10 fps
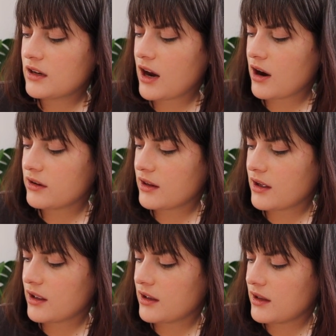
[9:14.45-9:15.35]

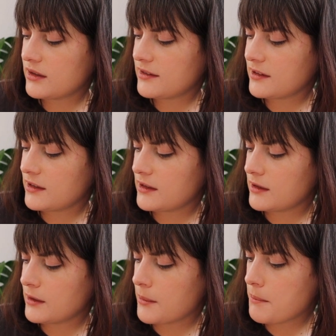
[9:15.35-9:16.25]
Caroline
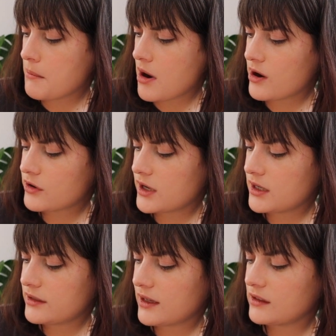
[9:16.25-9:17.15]
de
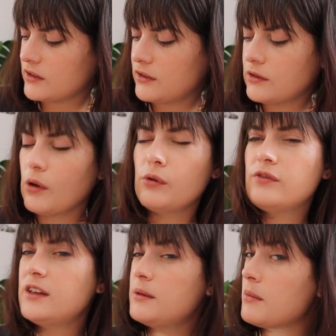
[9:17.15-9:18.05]
Maigret, and
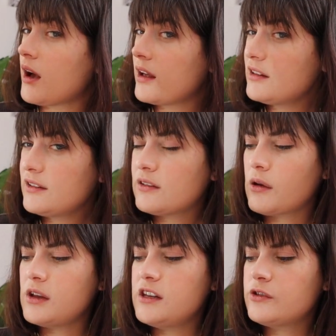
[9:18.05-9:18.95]
Sophie Mas.
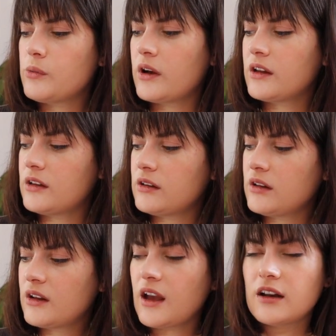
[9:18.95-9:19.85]
So each
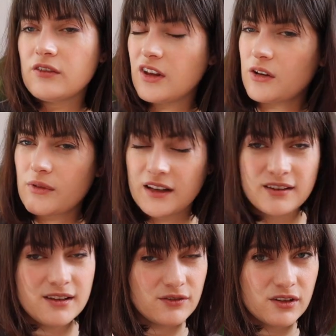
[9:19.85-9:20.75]
one kind of like
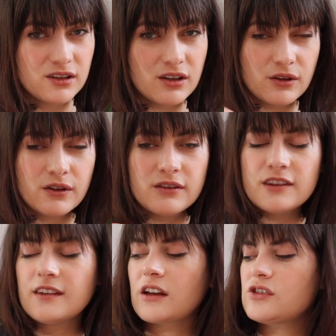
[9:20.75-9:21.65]
writes different little
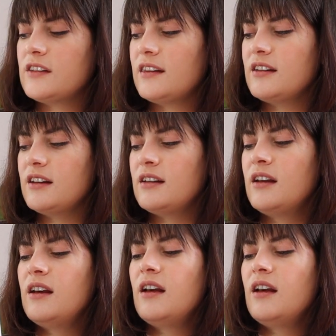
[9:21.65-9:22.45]
sections in it.